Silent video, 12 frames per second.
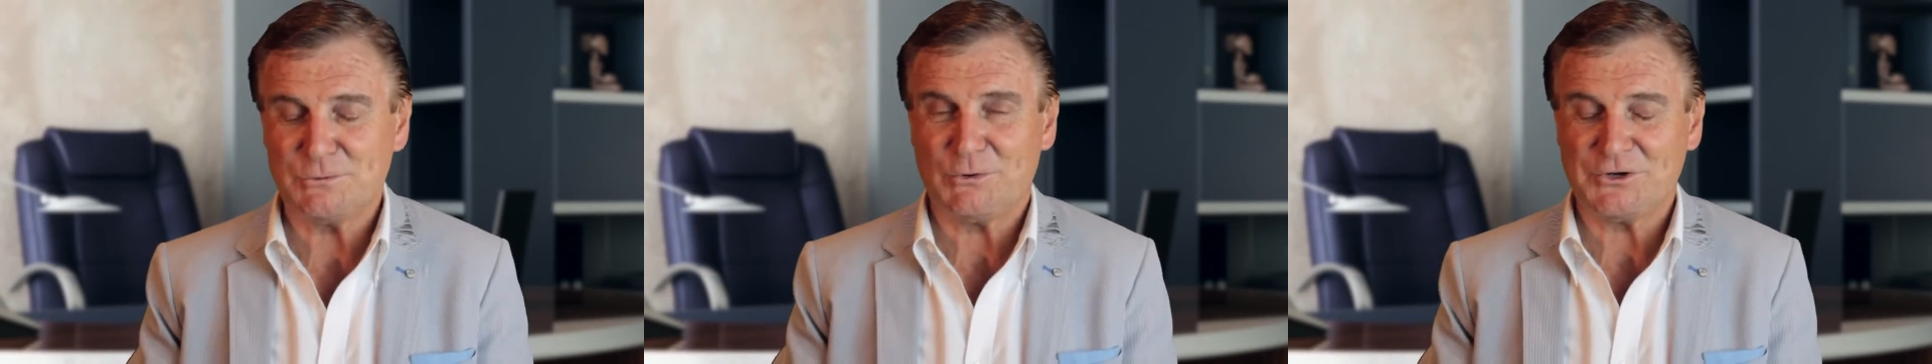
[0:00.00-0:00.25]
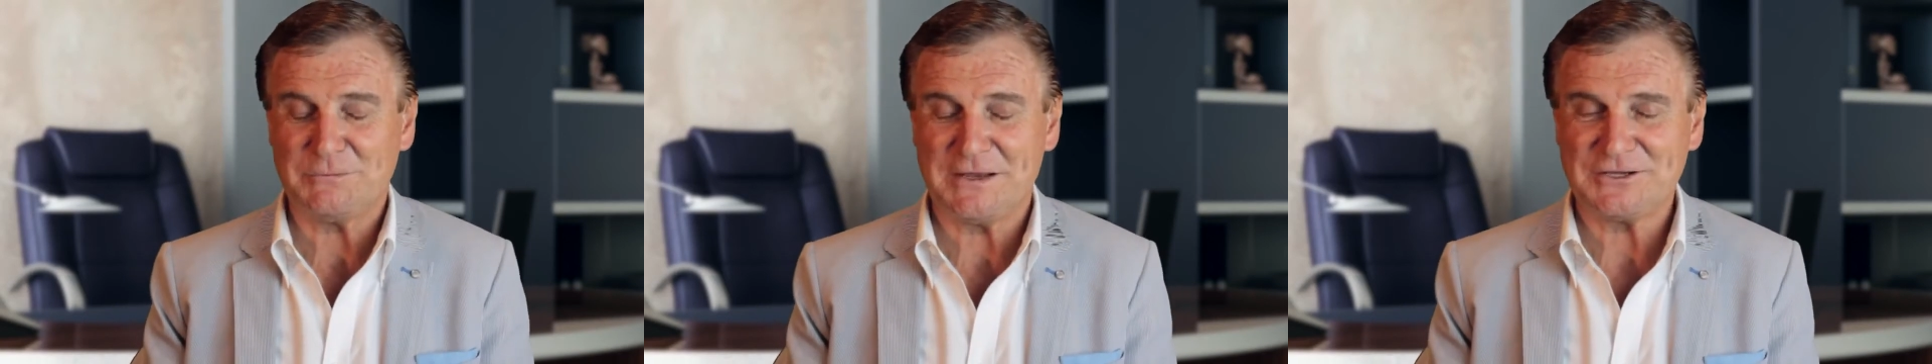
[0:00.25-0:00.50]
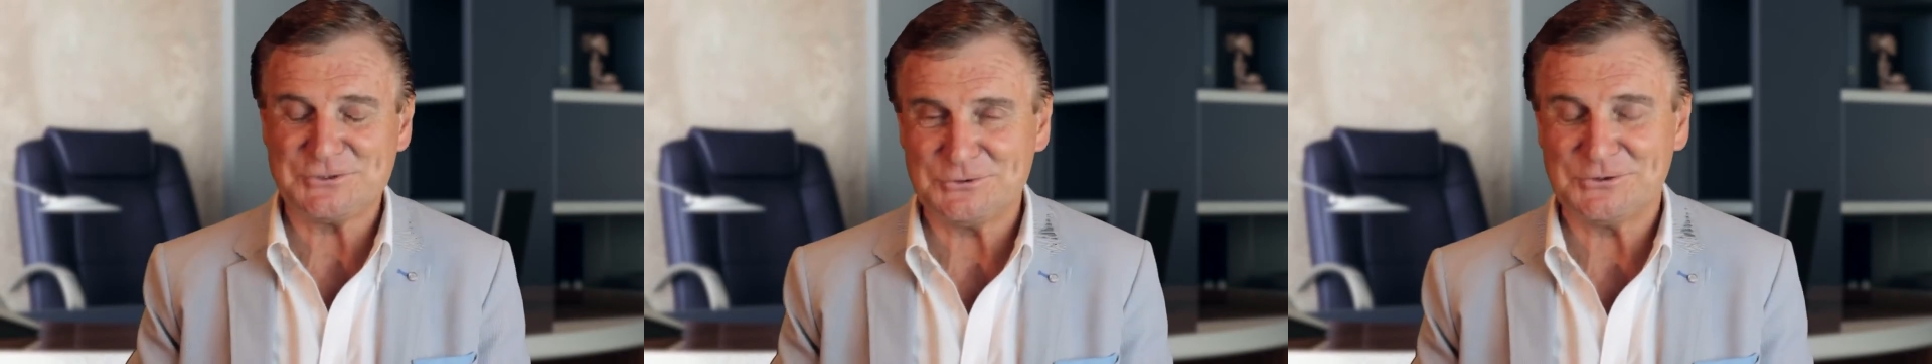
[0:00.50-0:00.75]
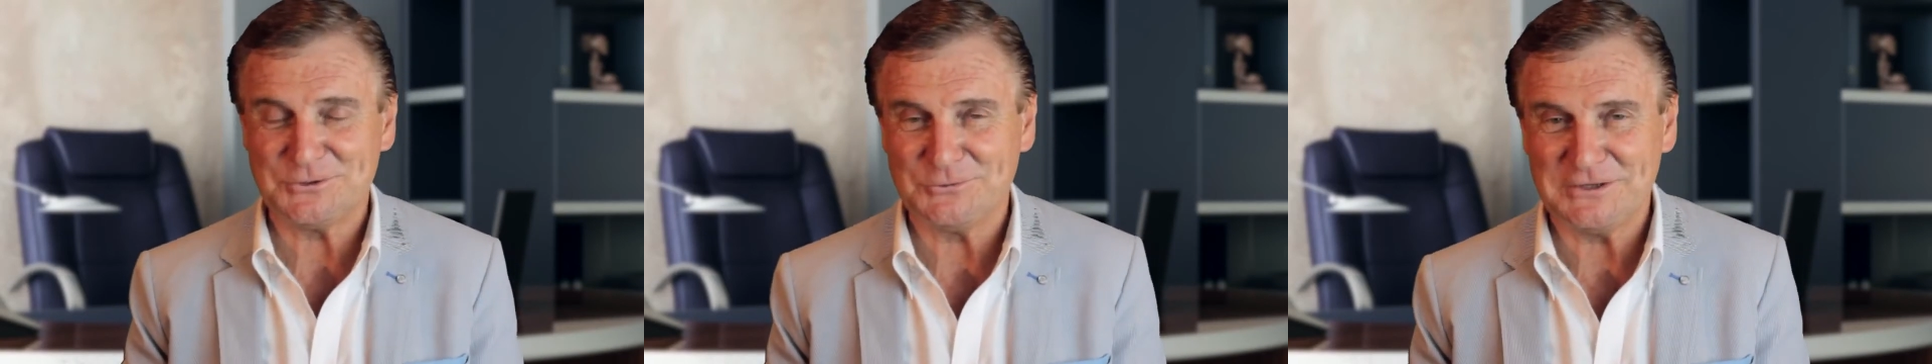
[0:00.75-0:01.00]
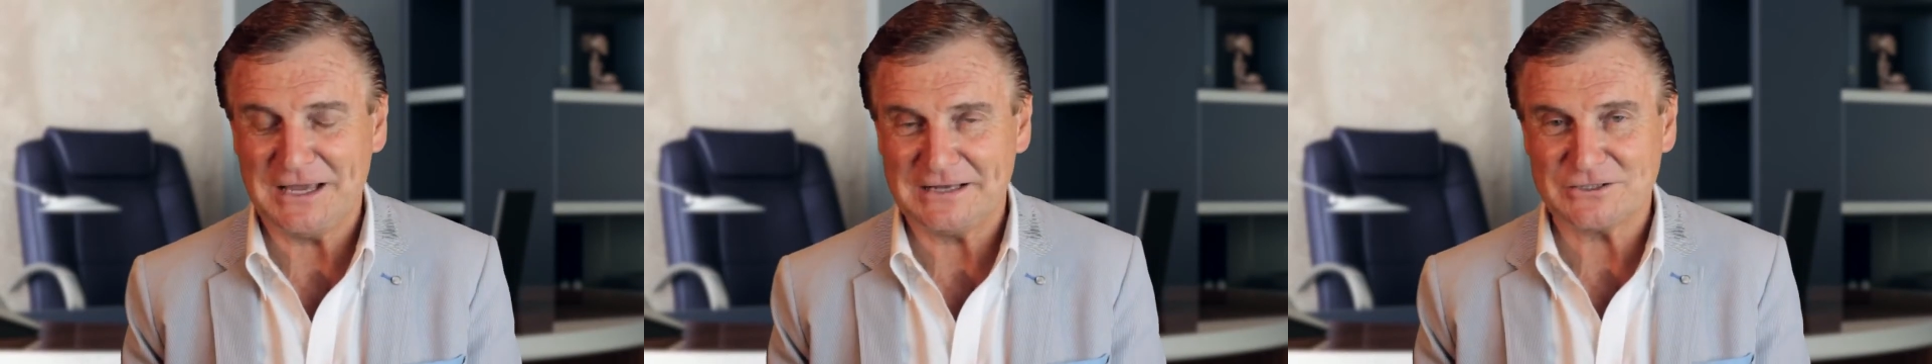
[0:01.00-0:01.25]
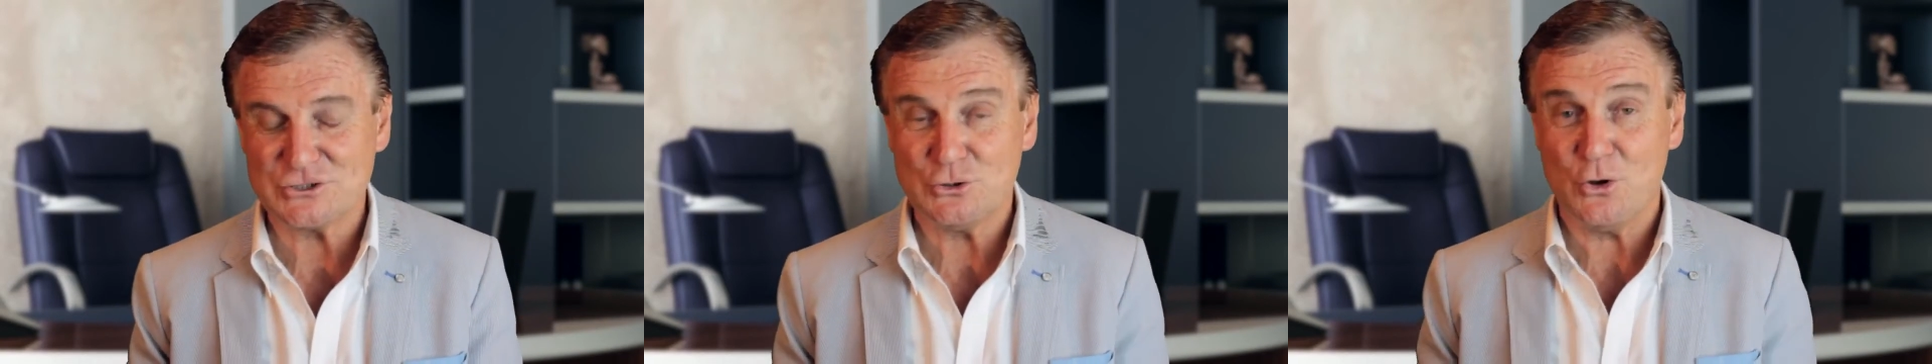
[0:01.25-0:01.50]
we wanted to make sure that we
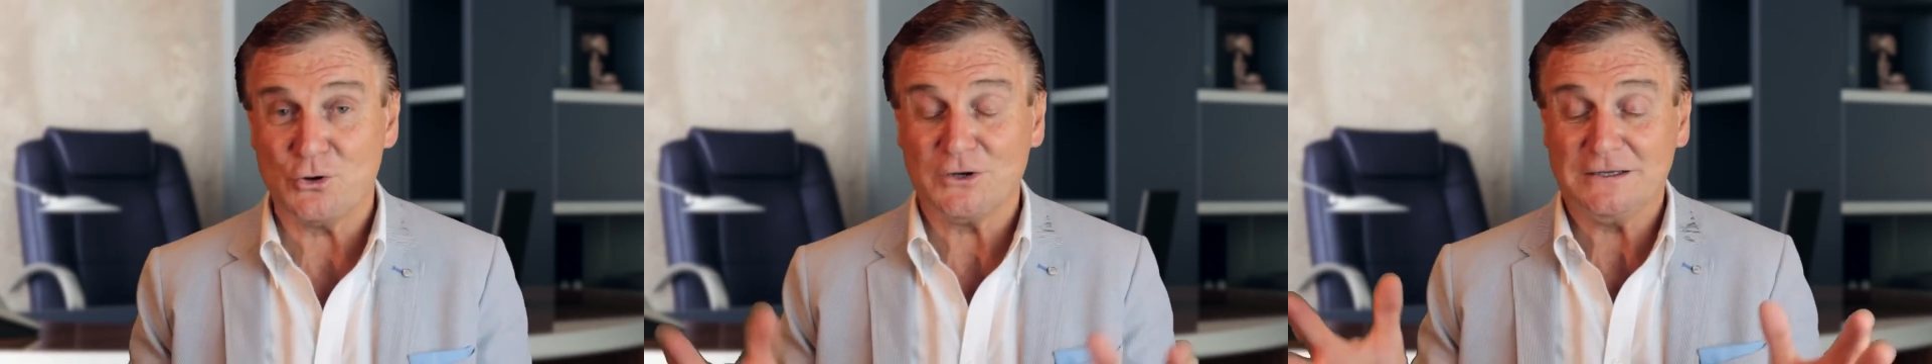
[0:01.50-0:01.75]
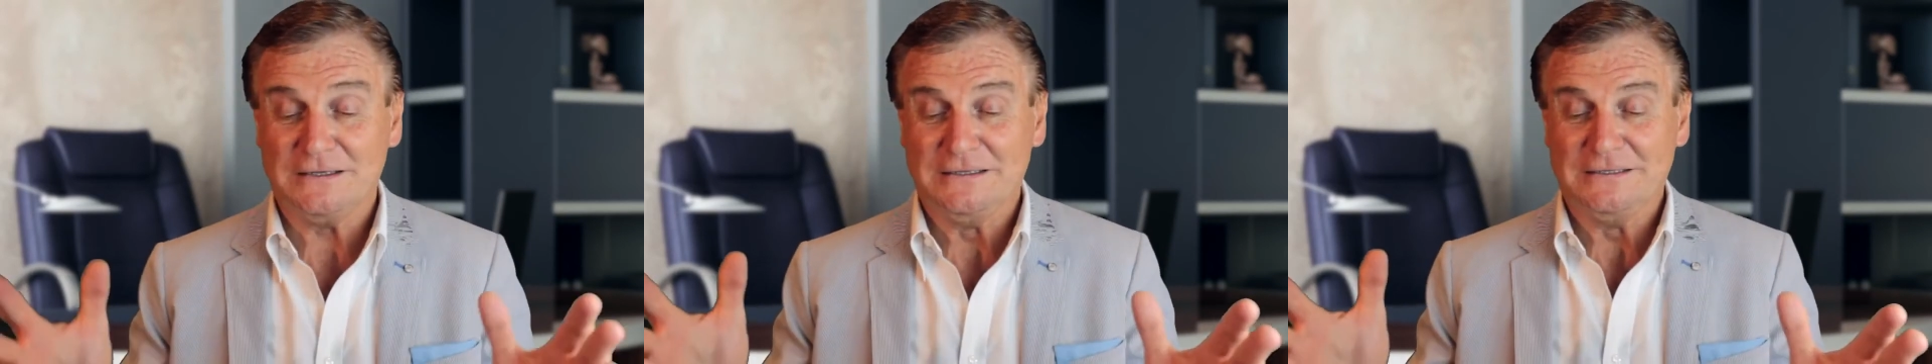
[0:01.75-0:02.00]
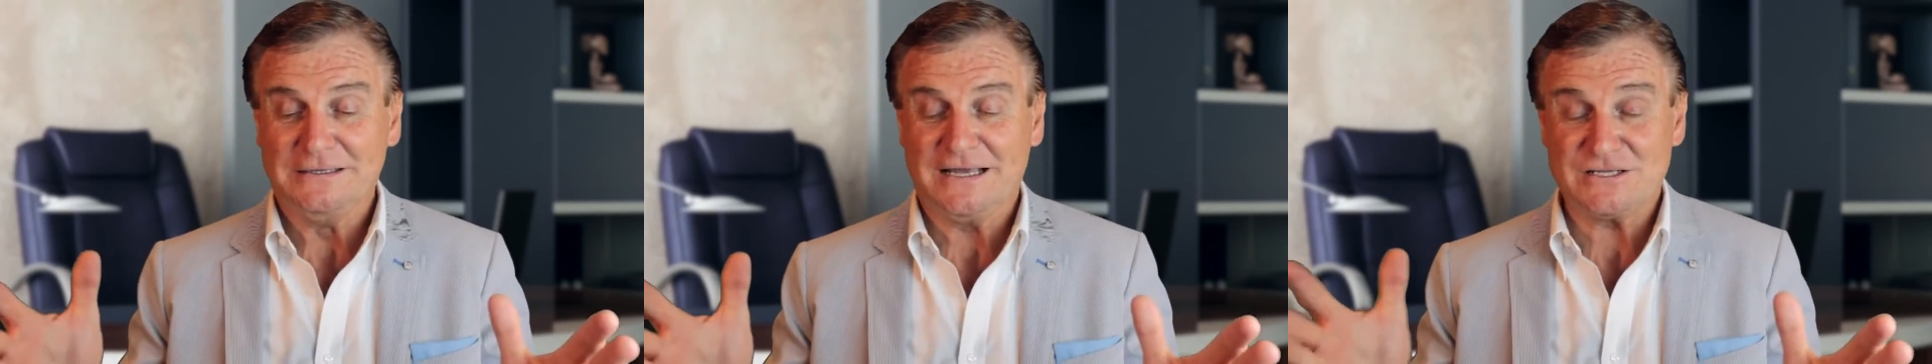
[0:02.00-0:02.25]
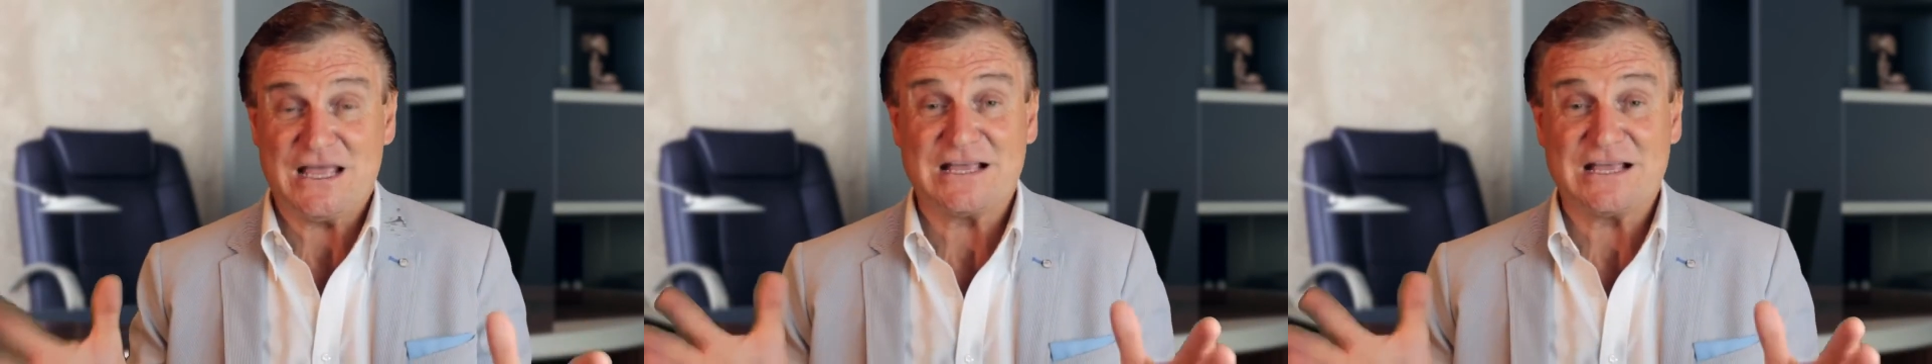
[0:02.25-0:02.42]
had as longer as,